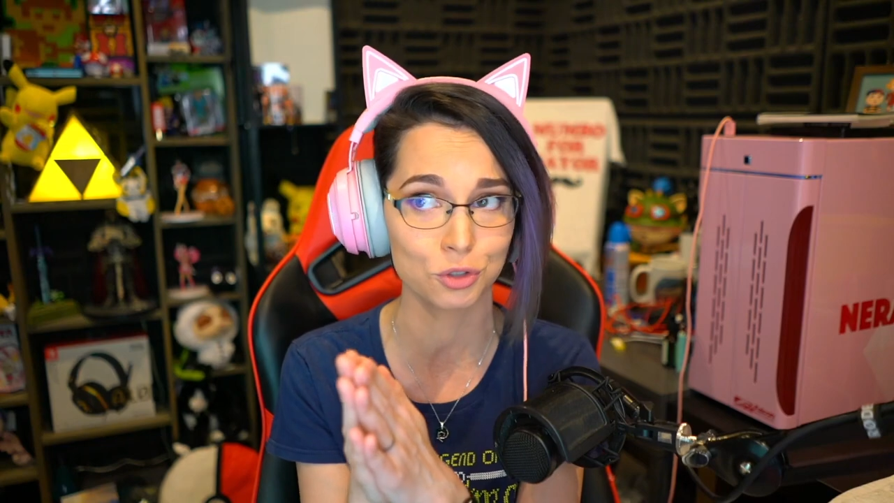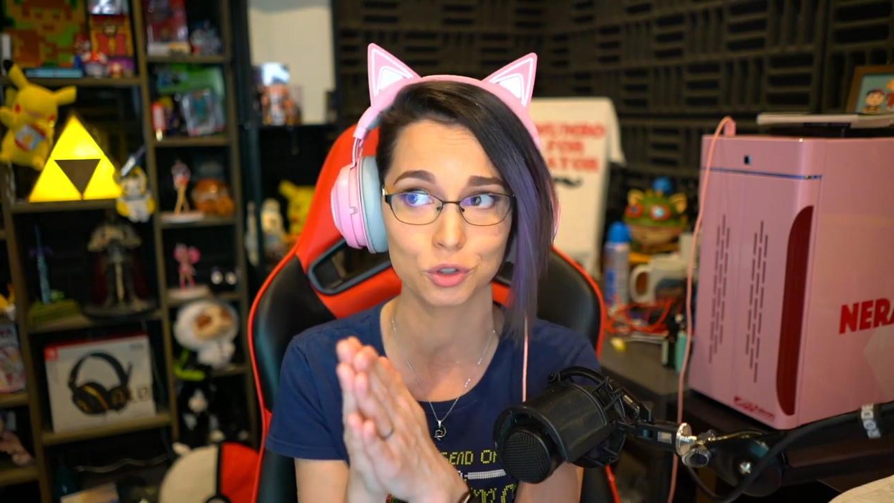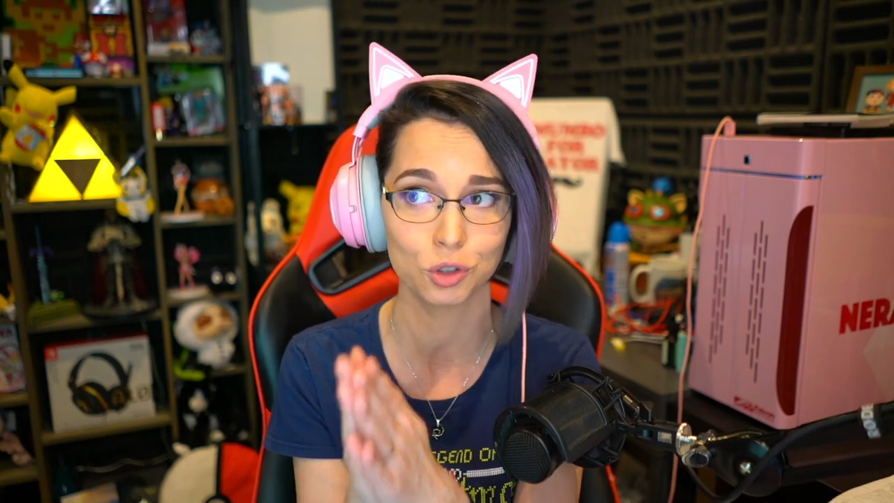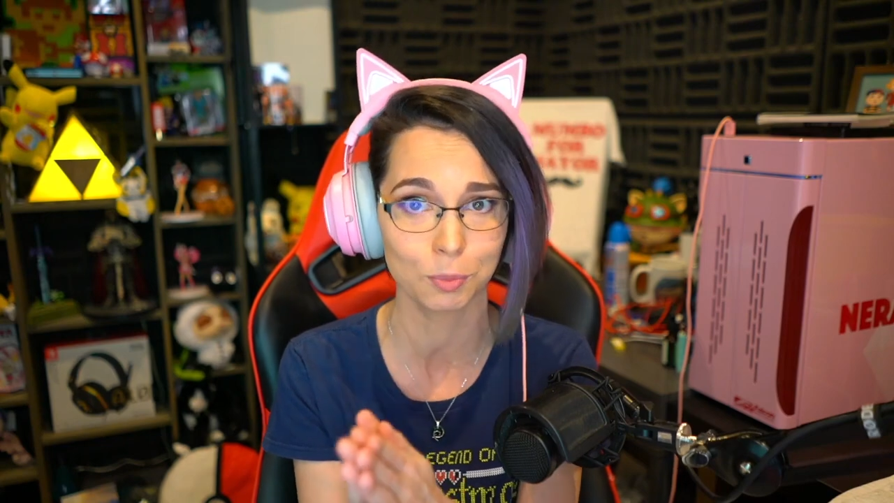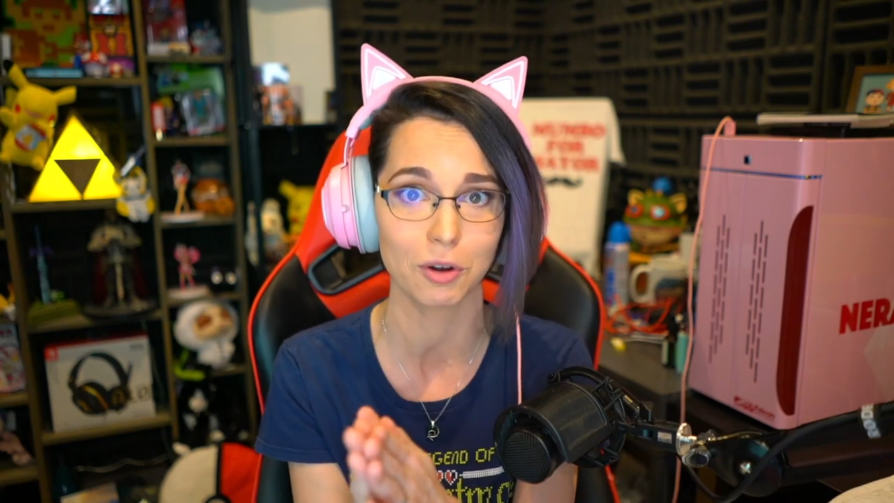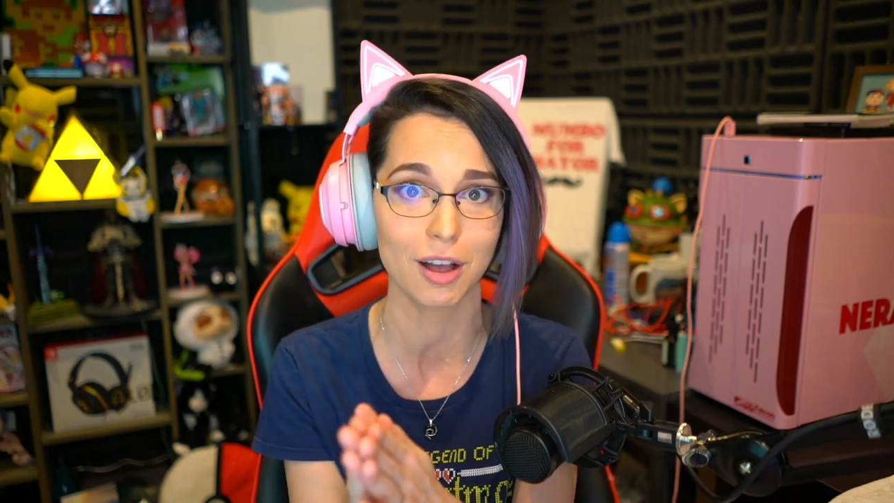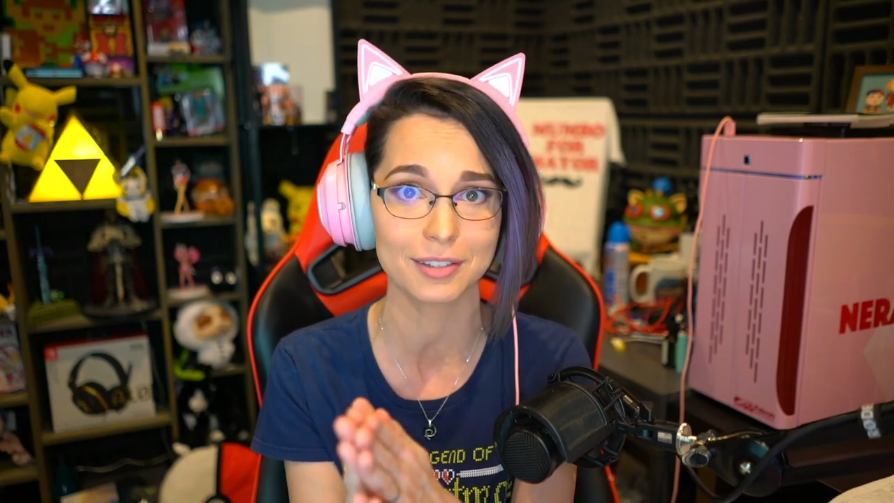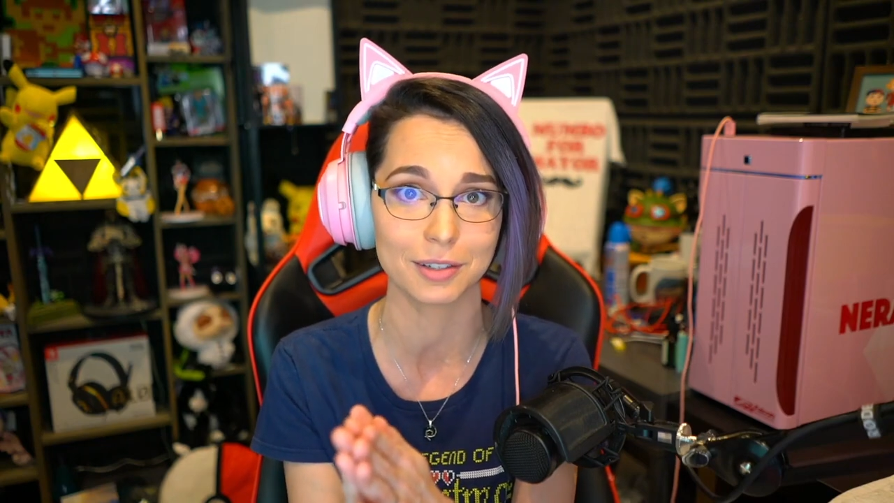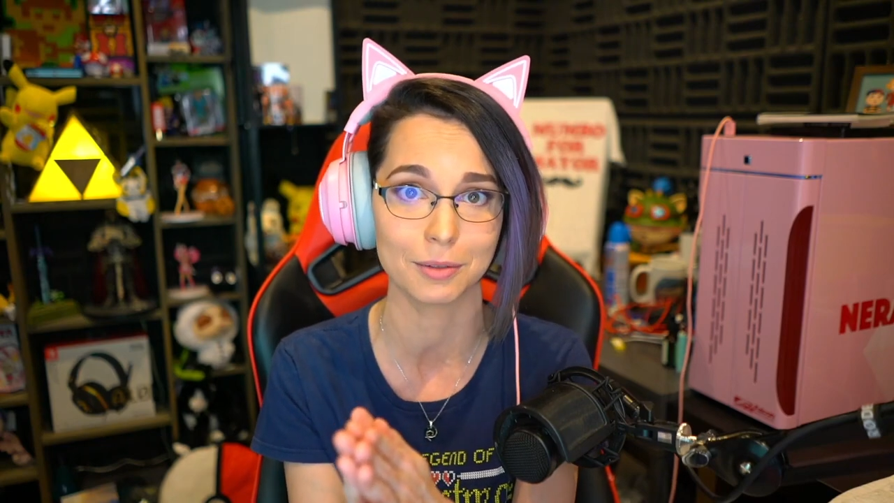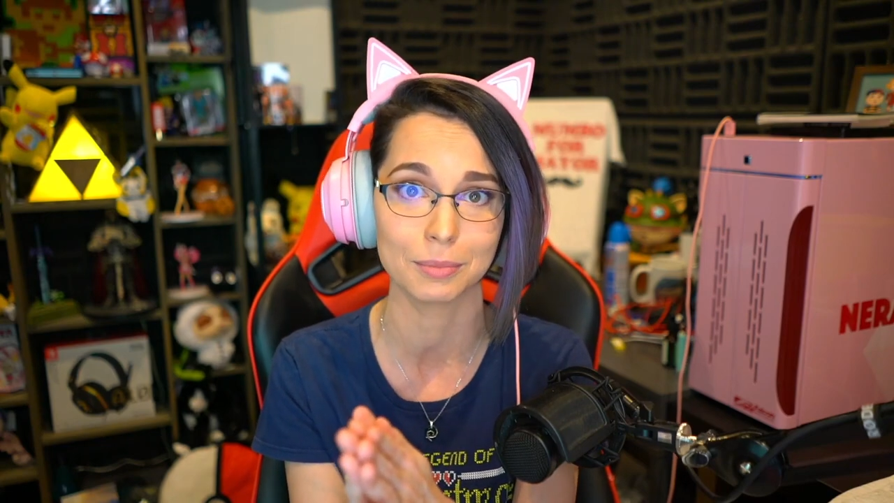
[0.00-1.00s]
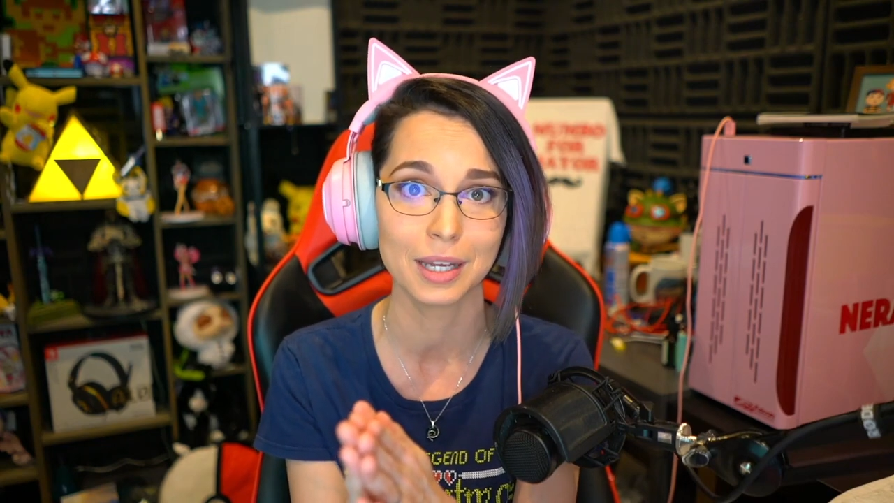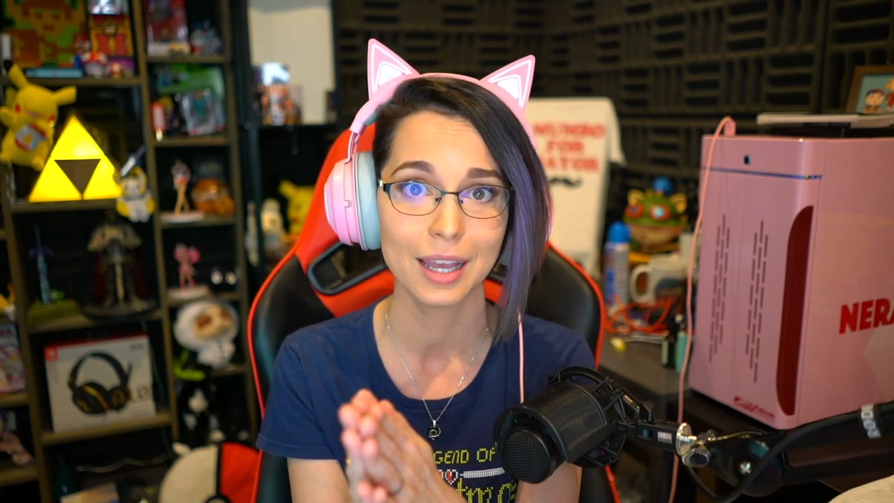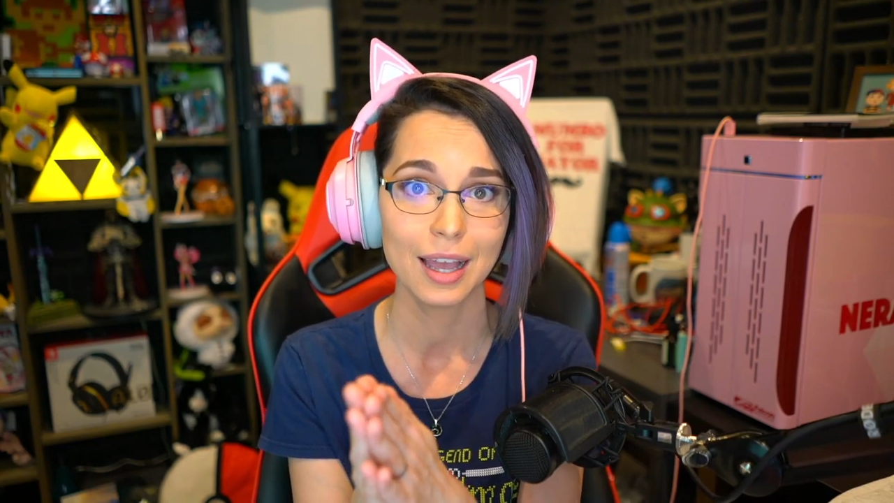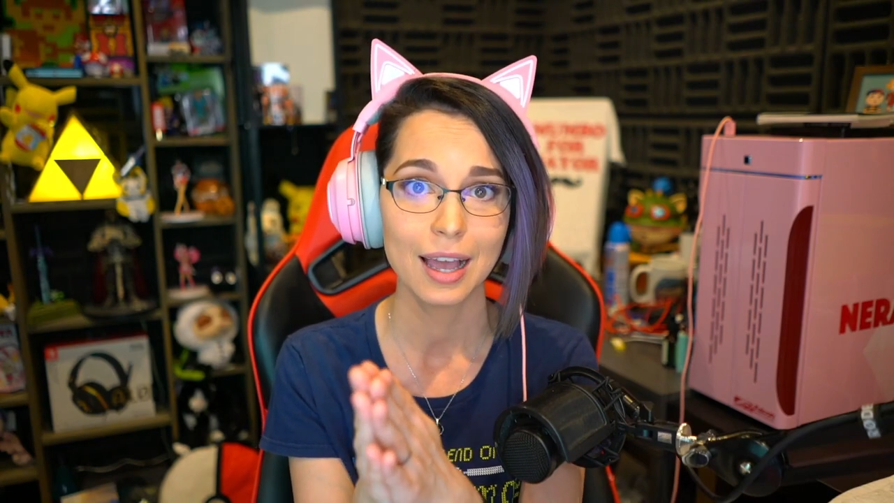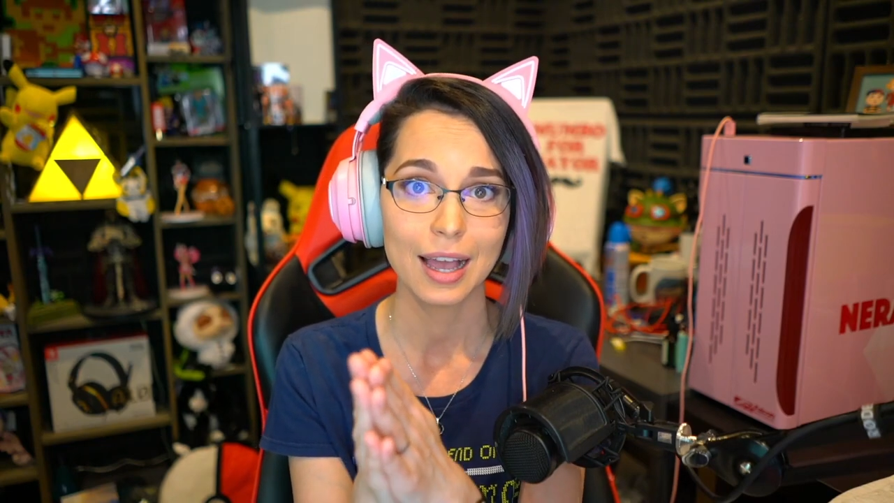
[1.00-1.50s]
super awesome,
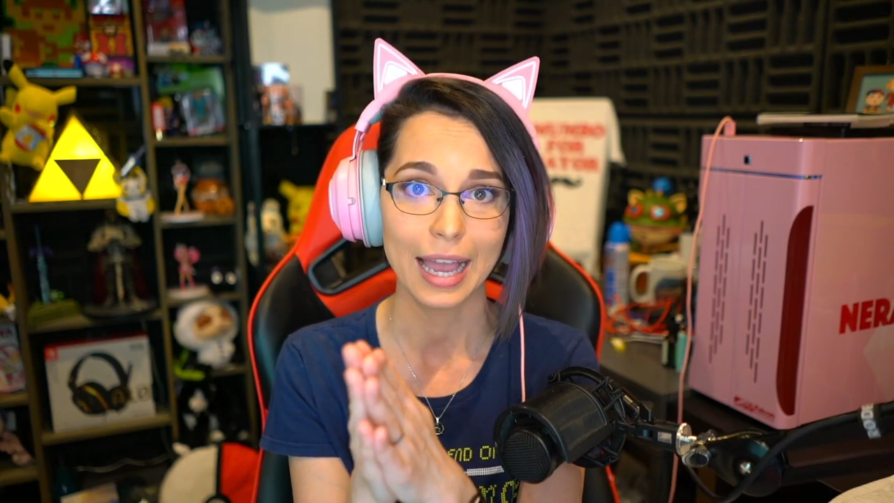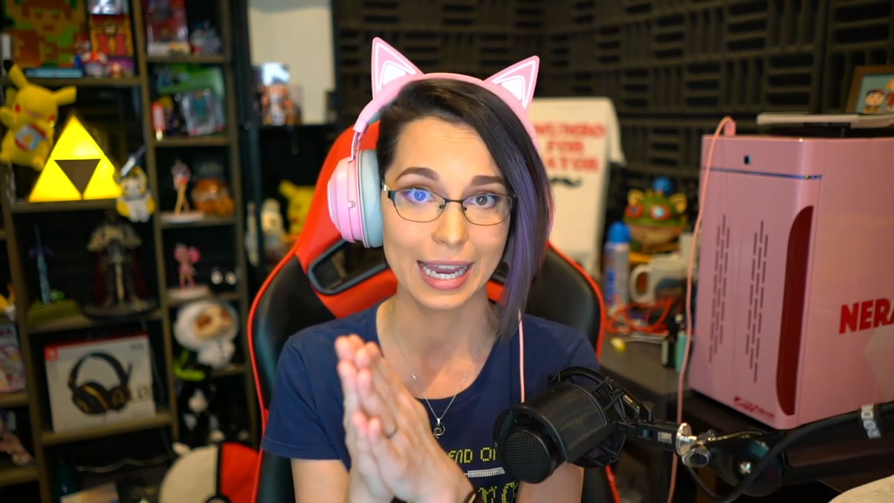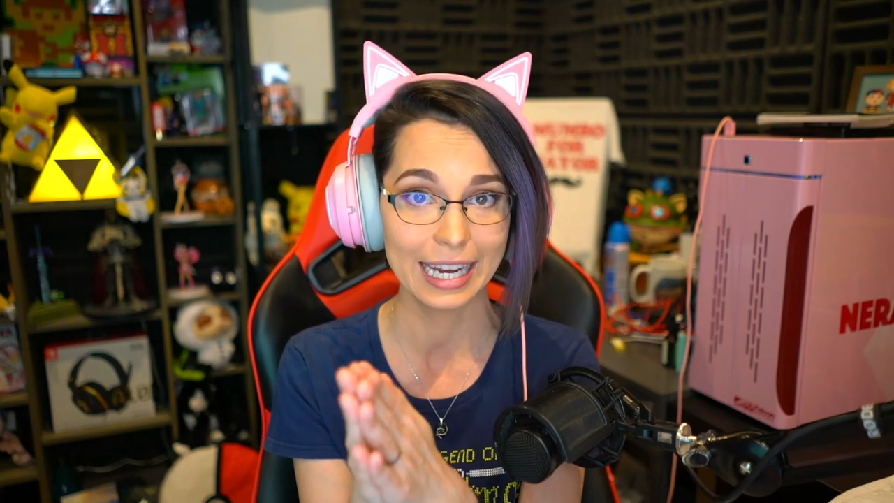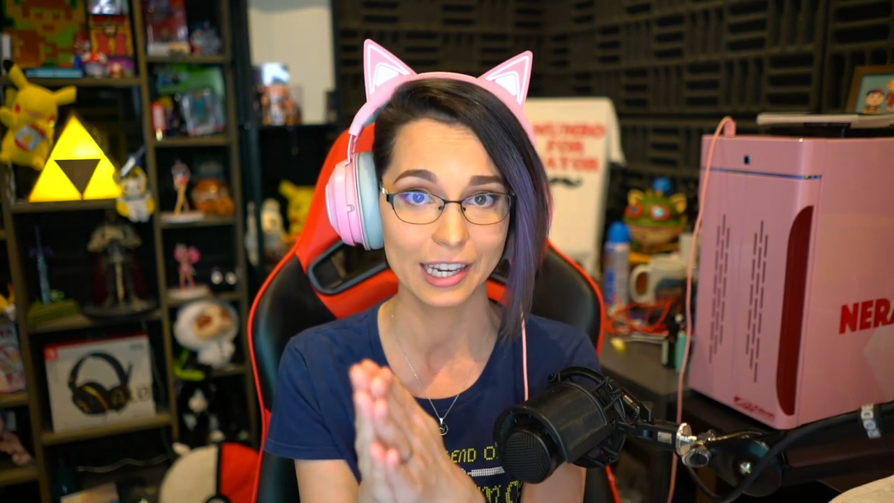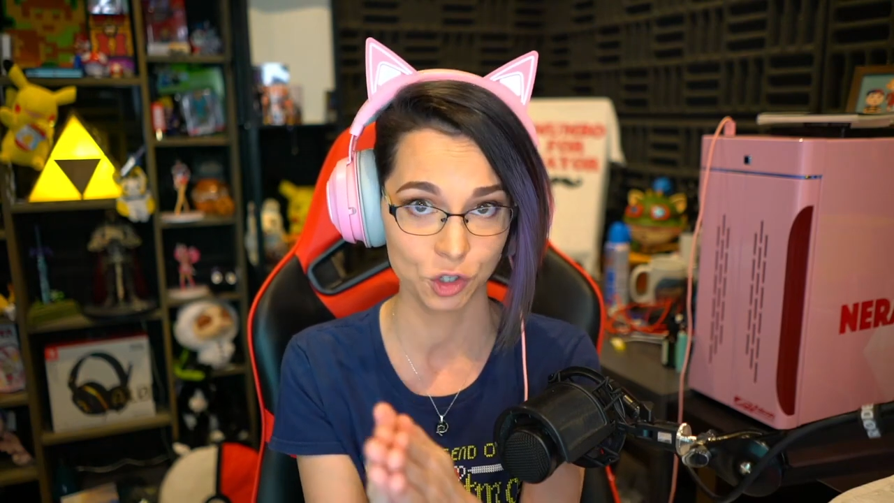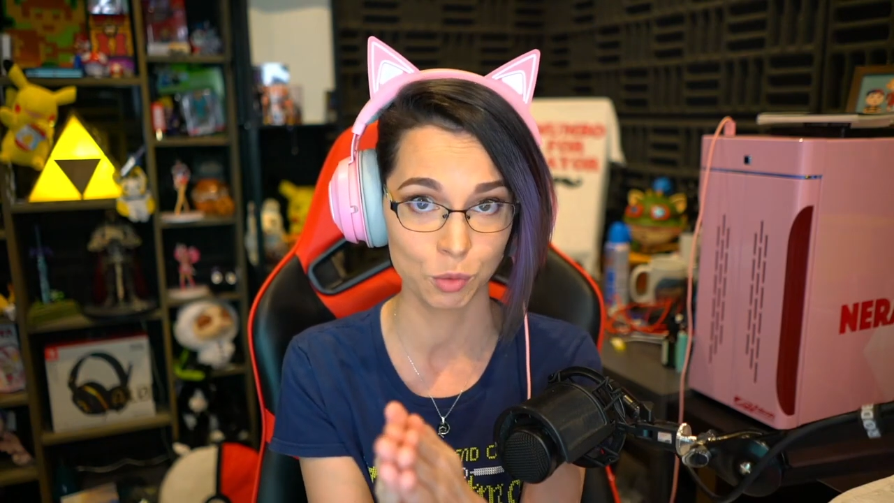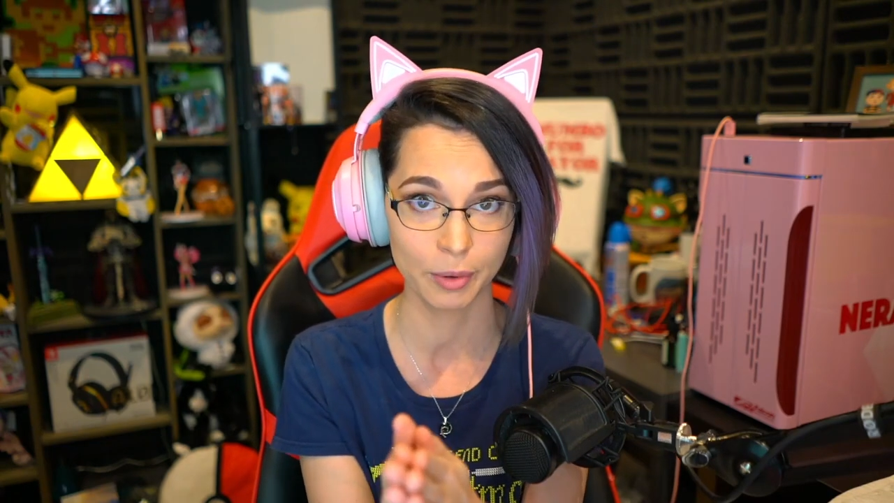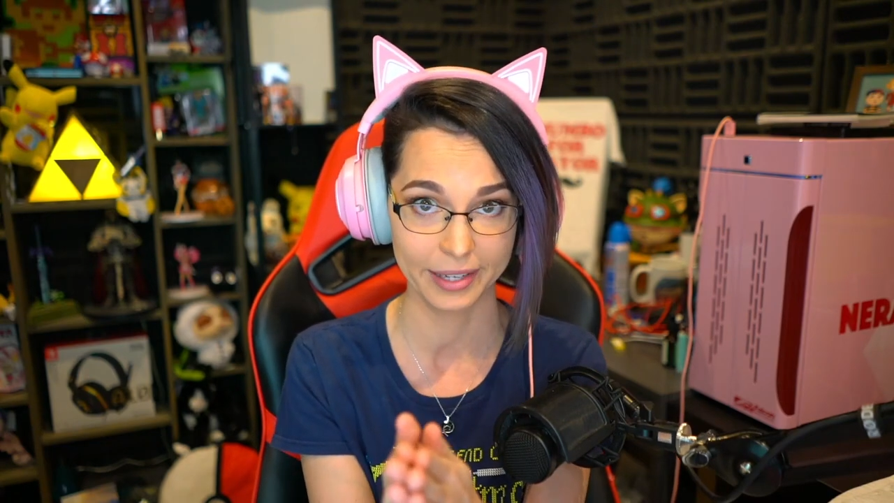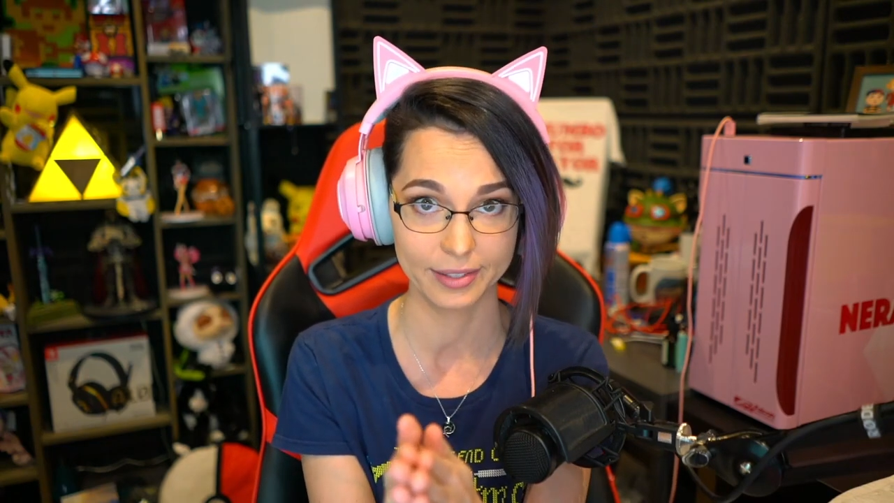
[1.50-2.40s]
and I need your brain